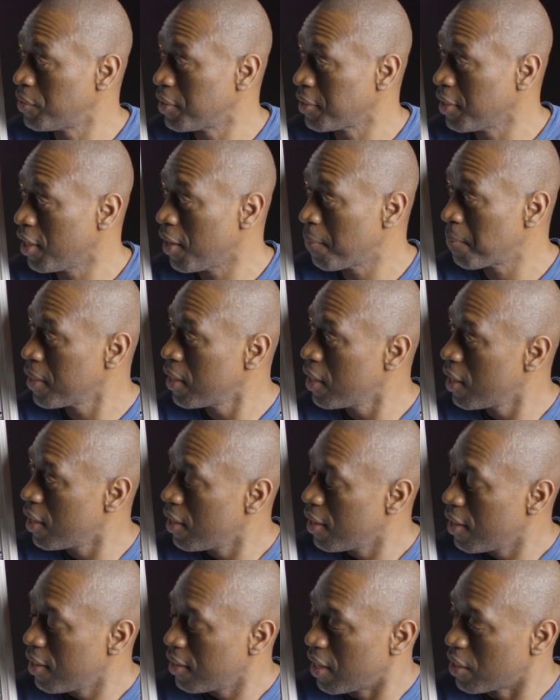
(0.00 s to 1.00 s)
dig up
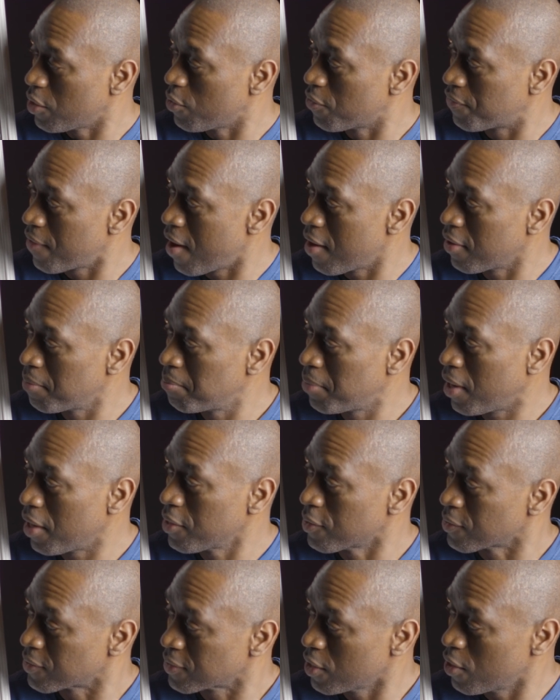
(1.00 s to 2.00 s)
that you find about
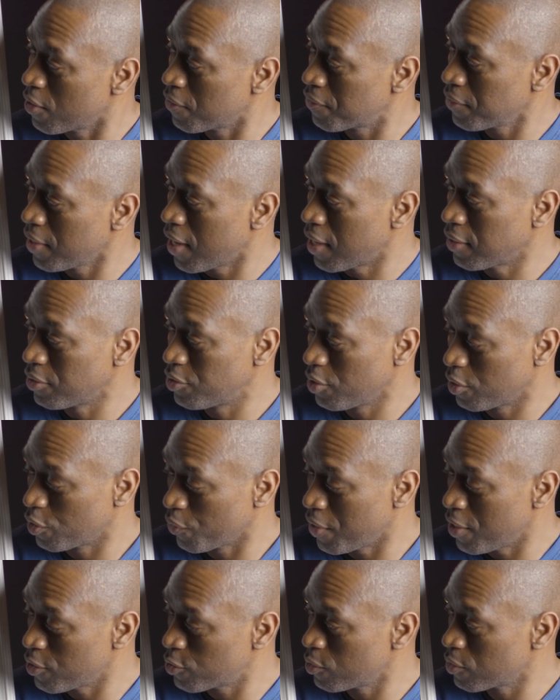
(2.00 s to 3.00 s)
yourself and the
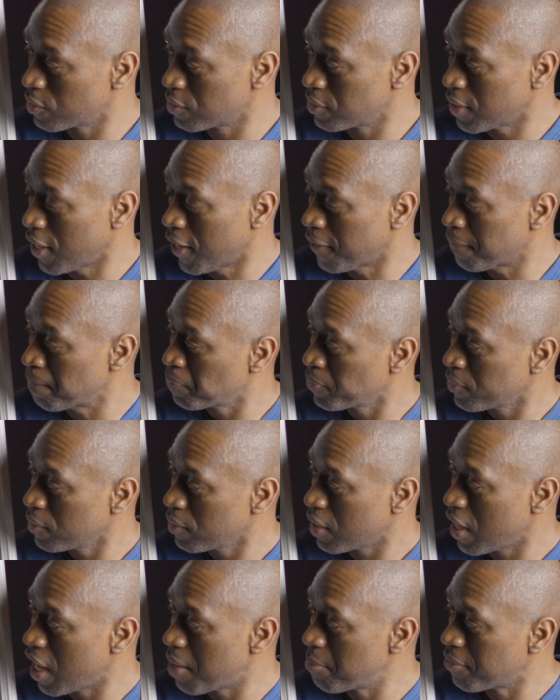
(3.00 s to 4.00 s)
generations that
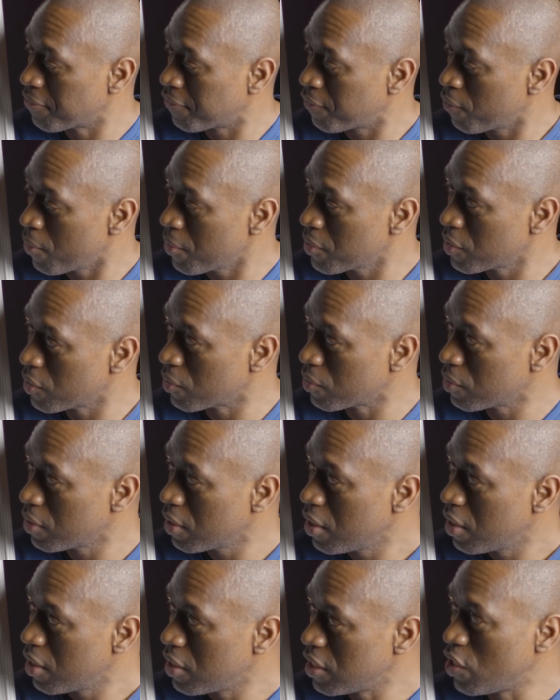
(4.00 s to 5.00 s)
came before you,
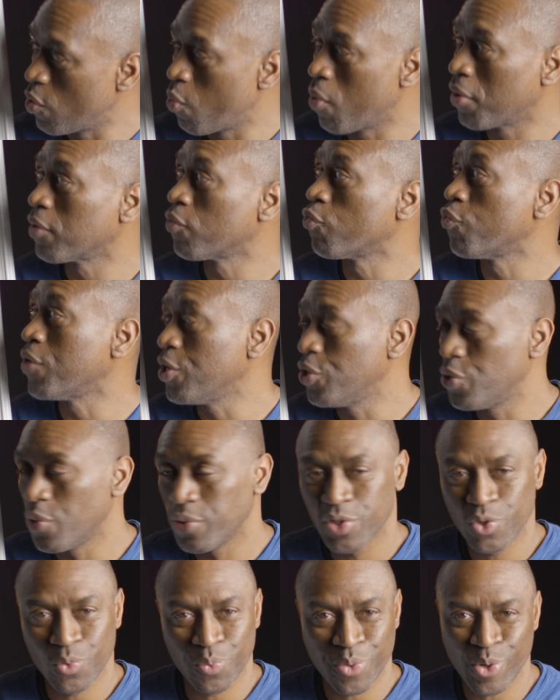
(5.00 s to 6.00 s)
you want to redo
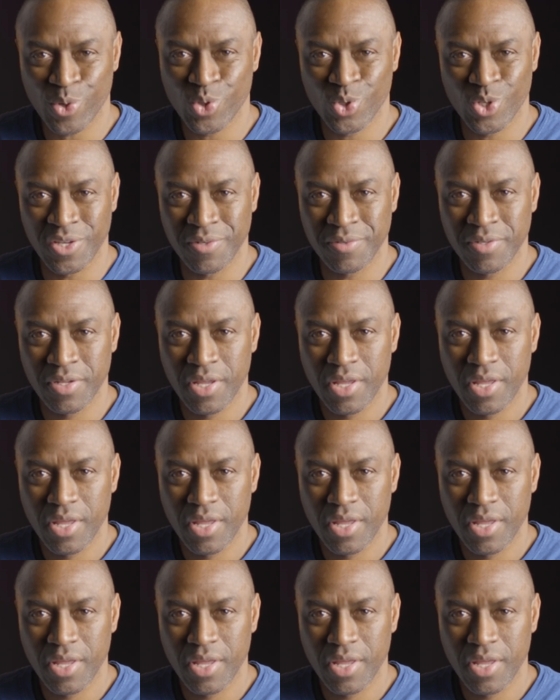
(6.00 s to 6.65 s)
this worksheet.